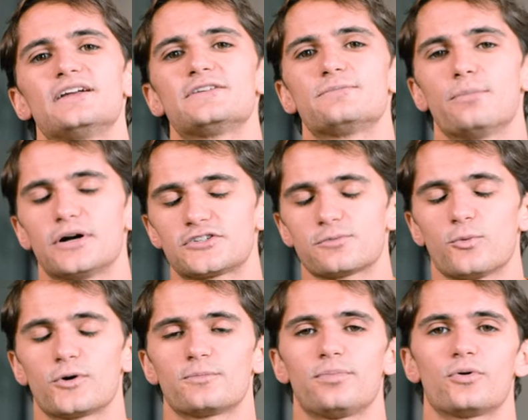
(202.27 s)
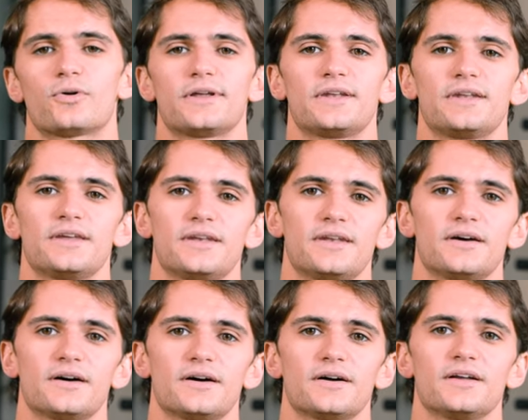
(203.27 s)
is much more important in
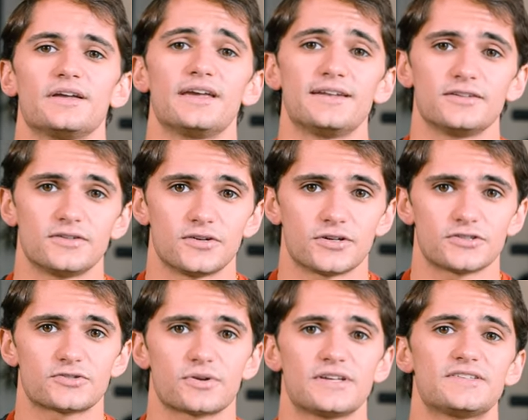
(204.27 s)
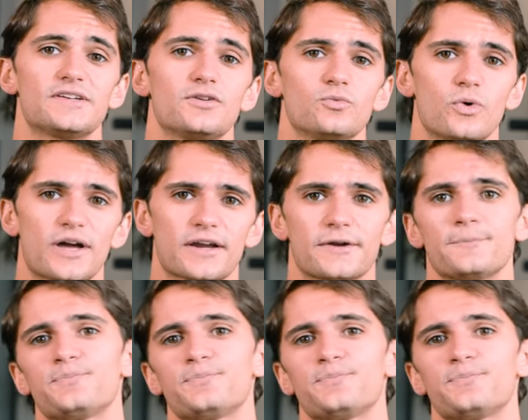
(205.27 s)
uh, in endurance racing in WEC